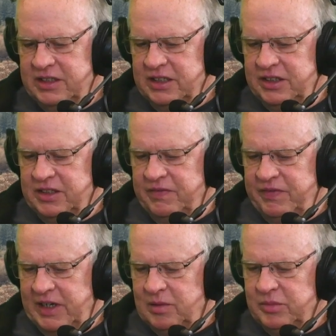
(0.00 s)
that the
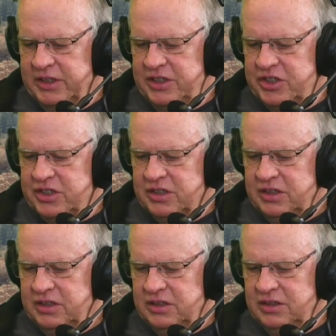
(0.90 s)
families,
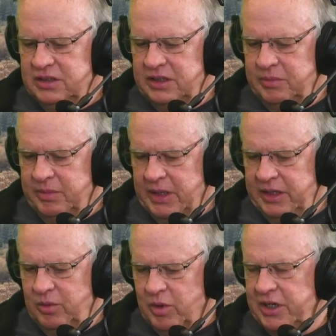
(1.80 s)
in
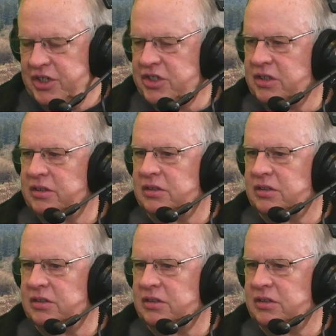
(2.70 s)
many ways,